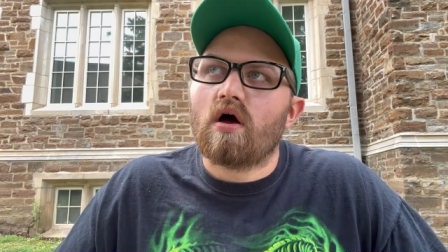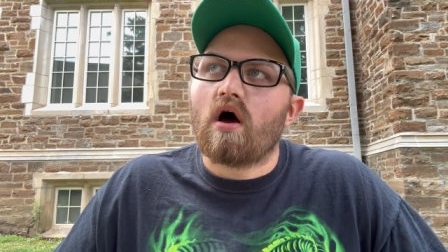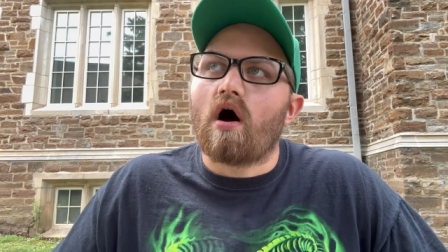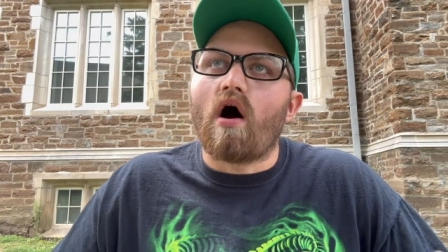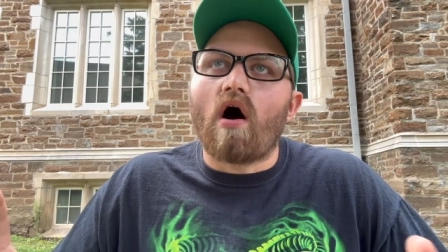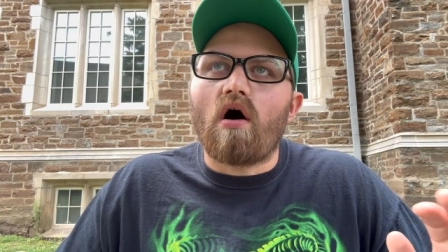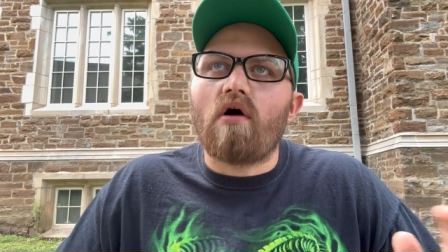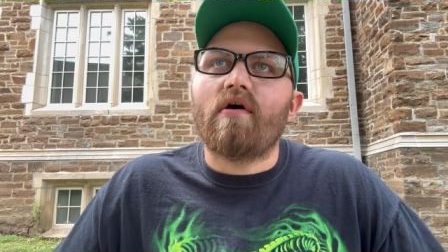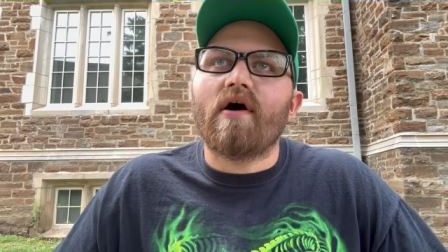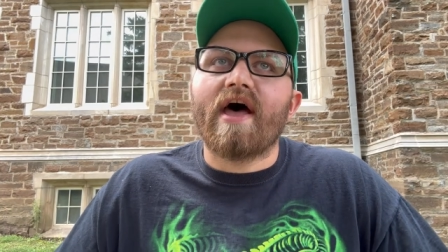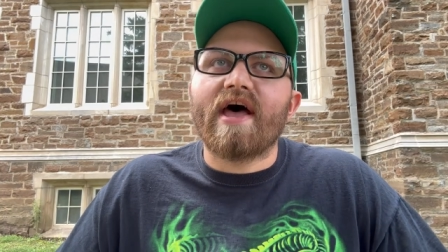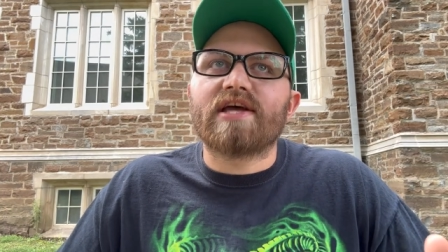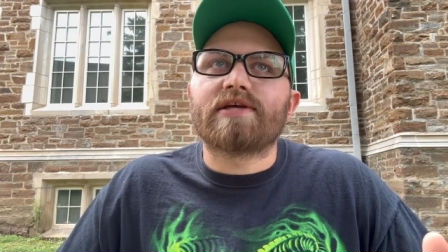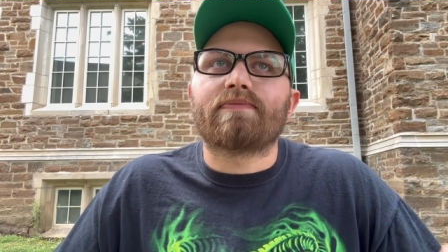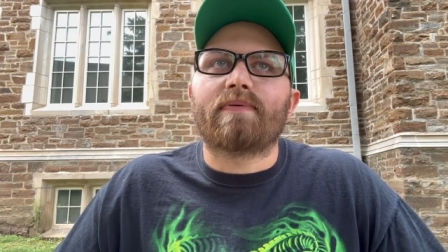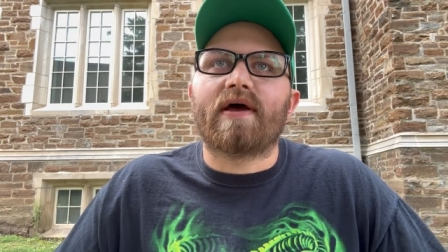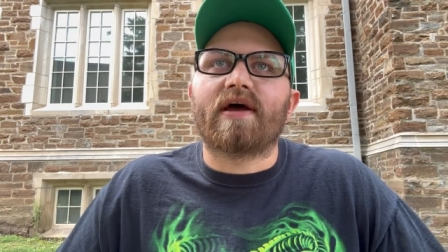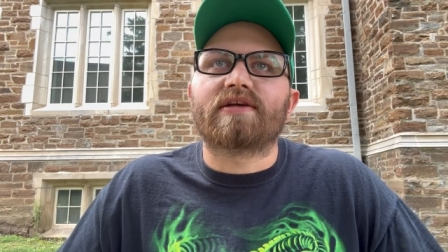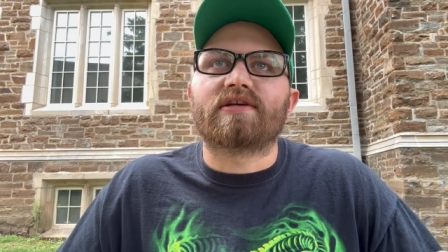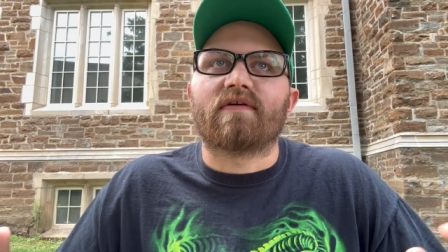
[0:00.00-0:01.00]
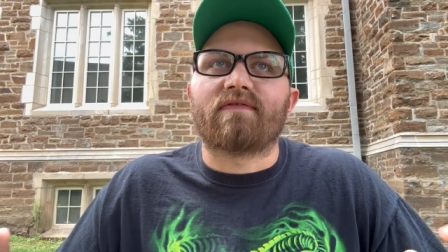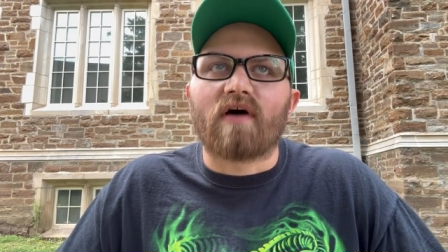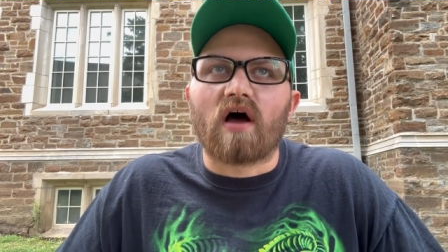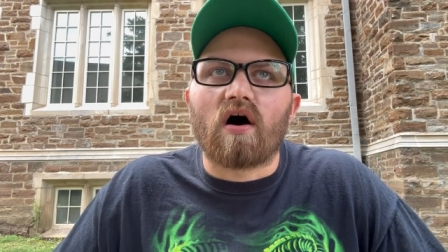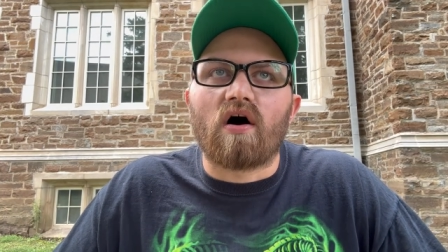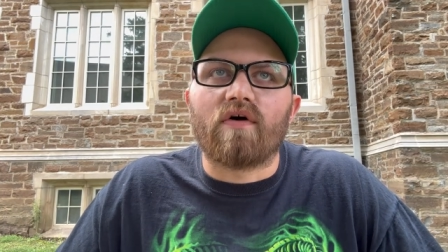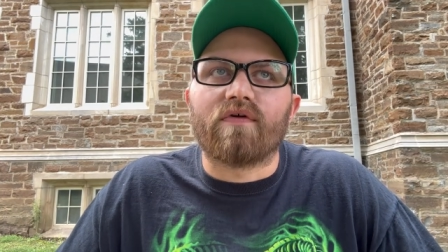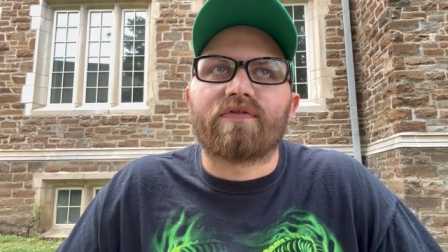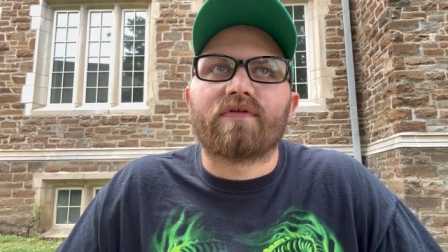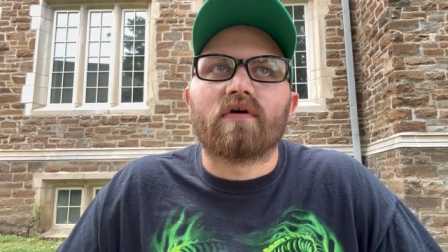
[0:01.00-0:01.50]
all aspects of
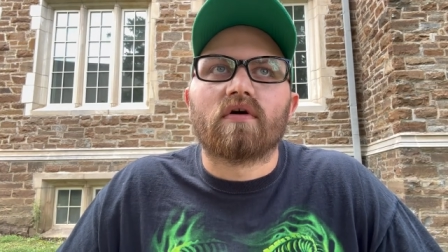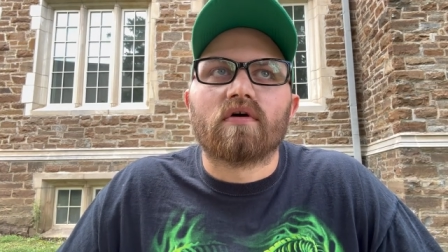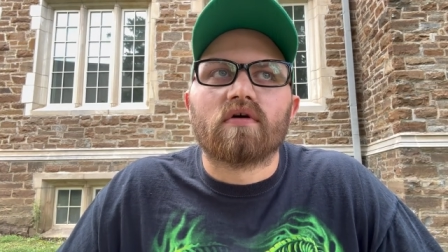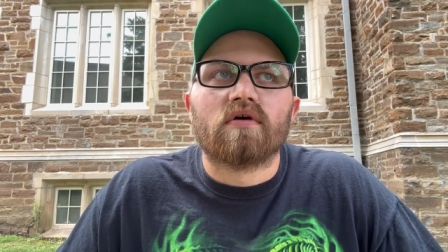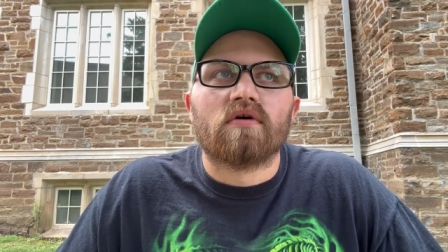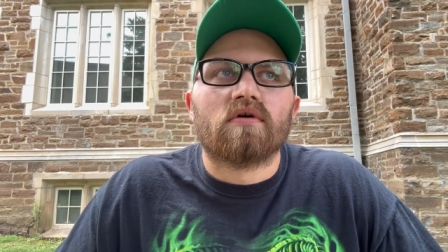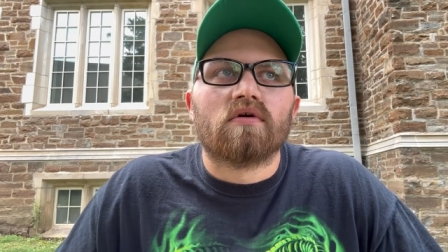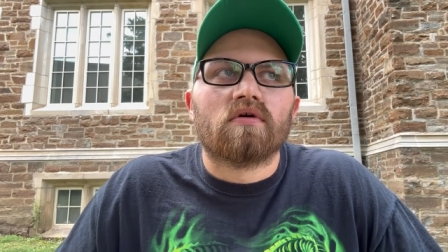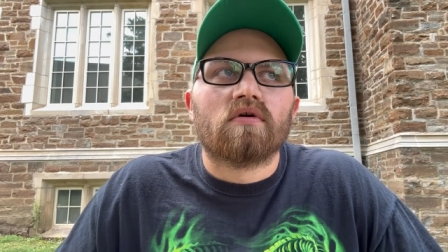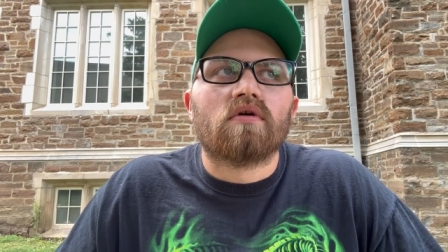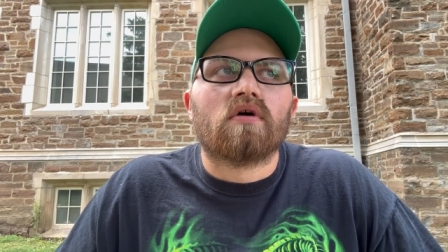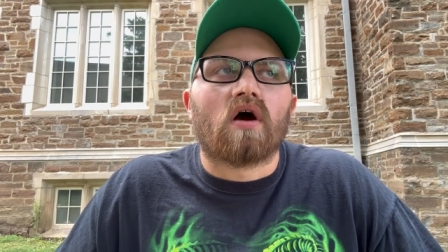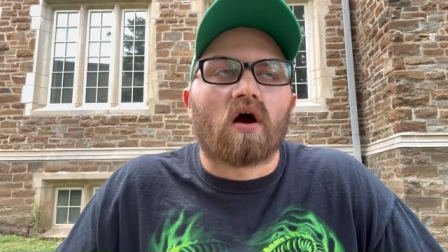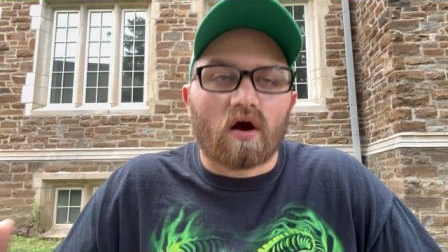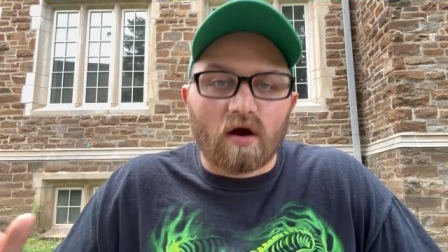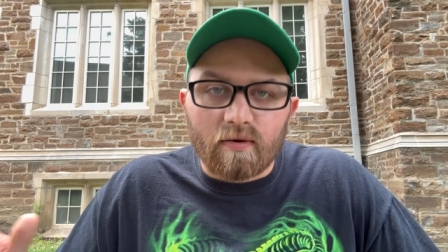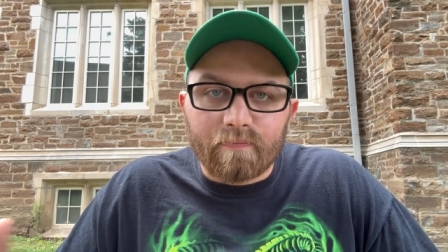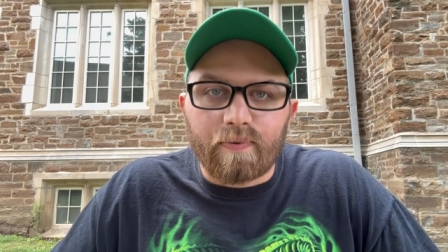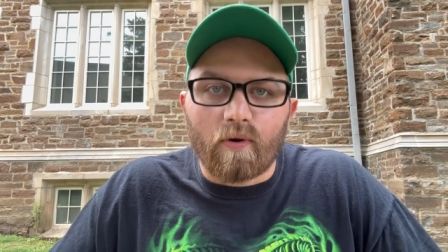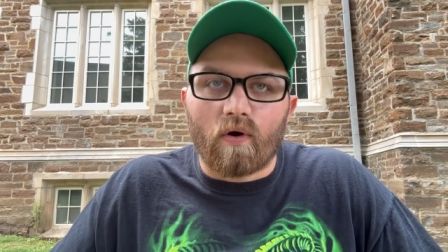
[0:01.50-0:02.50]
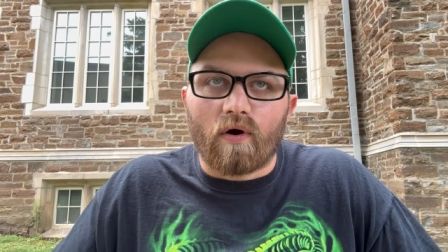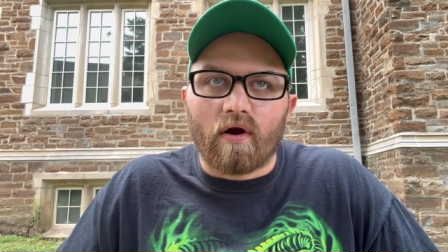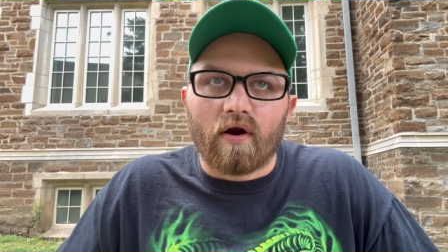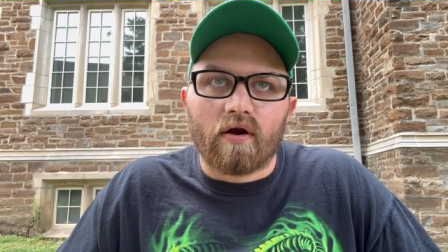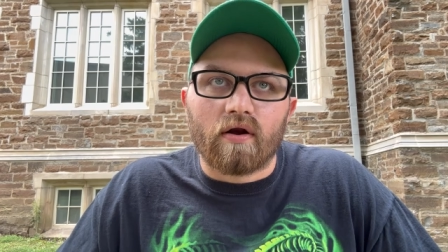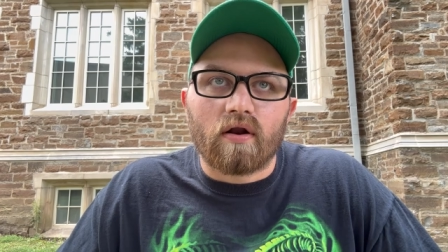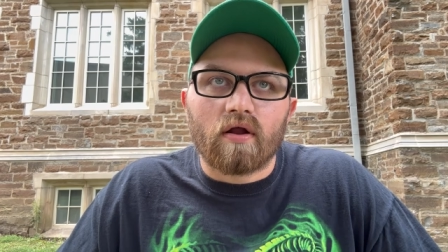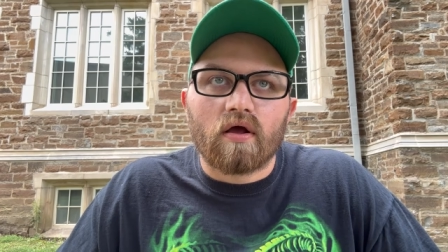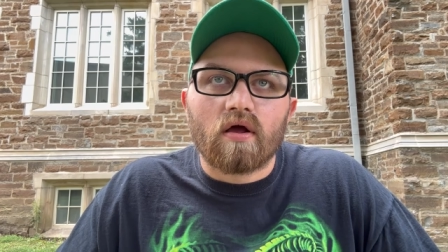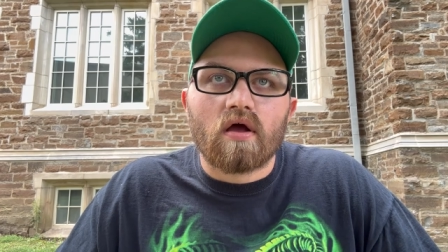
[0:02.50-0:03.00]
health are important.